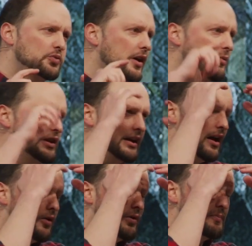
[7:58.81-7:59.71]
where we,
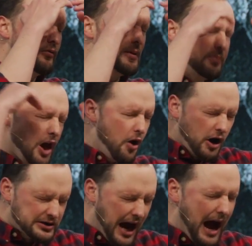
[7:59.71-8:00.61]
we, we blow
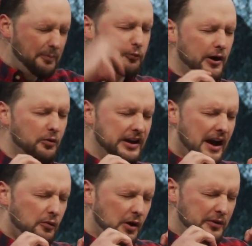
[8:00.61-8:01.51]
our top, where we,
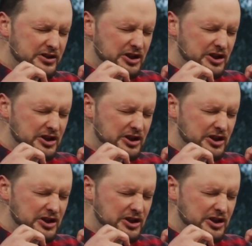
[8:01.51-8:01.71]
where we